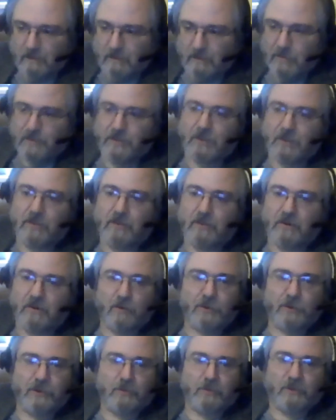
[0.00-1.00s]
The Southern
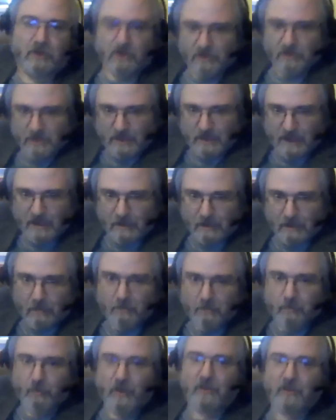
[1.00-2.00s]
Ocean, because of that
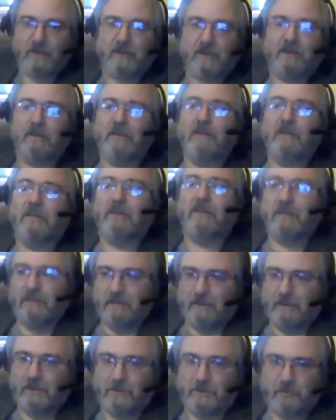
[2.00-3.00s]
upwelling,
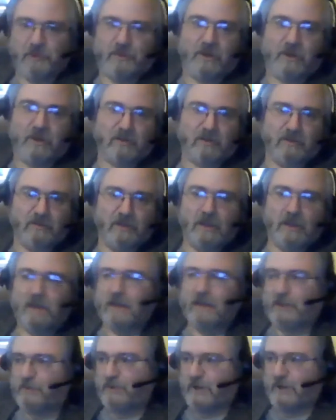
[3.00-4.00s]
is productive.
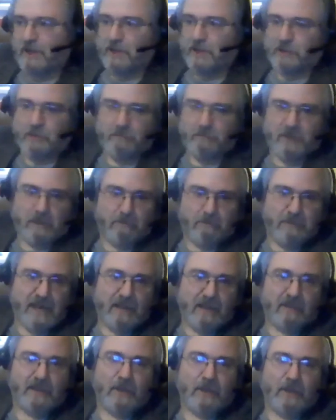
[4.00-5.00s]
That's where you get your big
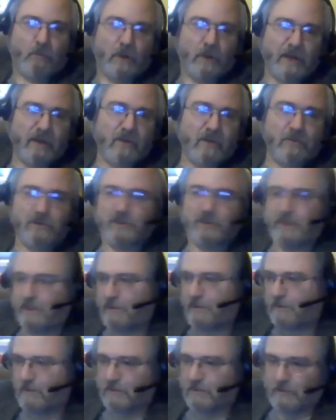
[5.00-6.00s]
baleen whales
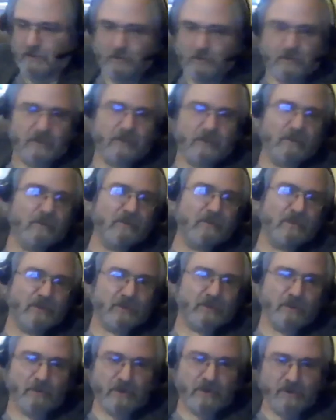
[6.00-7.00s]
eating all the krill and
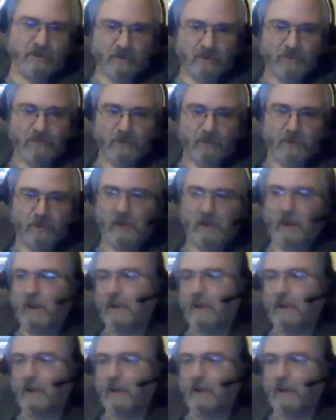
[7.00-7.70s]
so on and so forth.